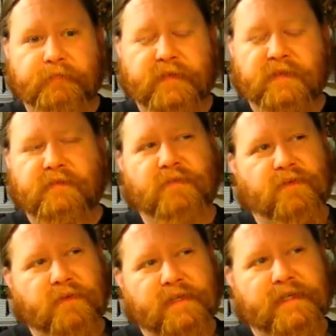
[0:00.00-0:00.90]
Some
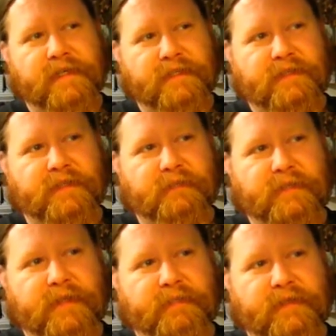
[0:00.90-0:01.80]
crazy ass shit at
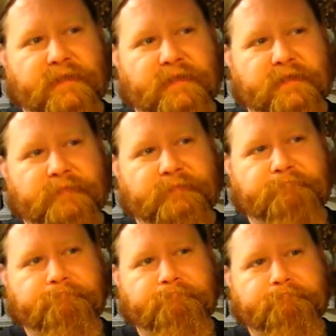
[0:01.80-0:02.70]
that place.
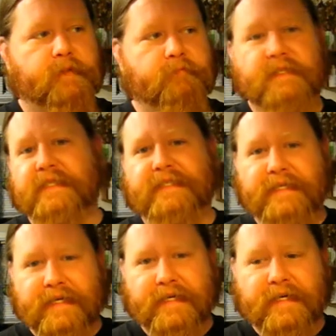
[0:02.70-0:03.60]
Mrs.
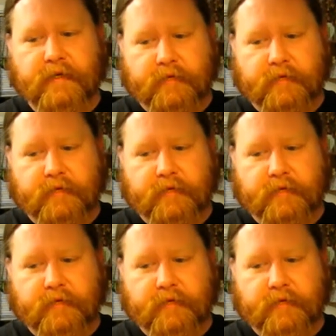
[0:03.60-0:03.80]
C,